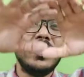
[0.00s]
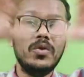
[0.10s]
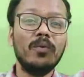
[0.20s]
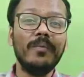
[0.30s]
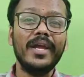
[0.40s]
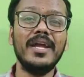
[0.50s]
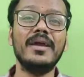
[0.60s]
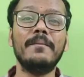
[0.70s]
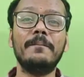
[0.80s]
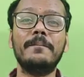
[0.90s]
to
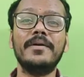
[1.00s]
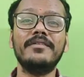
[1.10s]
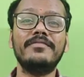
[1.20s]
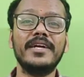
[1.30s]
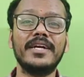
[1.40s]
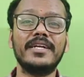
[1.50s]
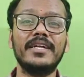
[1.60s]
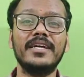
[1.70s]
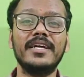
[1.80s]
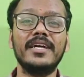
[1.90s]
be perfect,
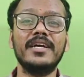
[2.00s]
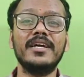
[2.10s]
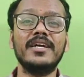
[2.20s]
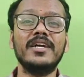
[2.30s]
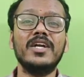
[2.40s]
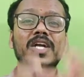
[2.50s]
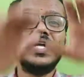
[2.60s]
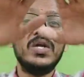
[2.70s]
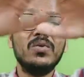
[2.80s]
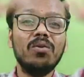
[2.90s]

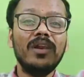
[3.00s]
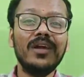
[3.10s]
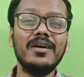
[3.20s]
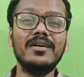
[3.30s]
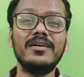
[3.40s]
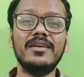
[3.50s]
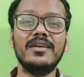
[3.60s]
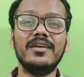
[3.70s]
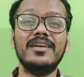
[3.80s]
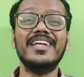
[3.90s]
to
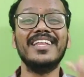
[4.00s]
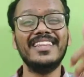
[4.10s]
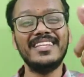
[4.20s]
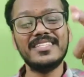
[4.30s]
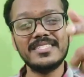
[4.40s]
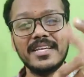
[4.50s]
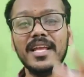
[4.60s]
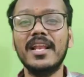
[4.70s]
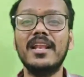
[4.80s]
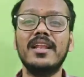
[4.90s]
learn this
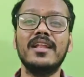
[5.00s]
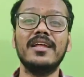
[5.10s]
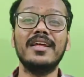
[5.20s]
skill.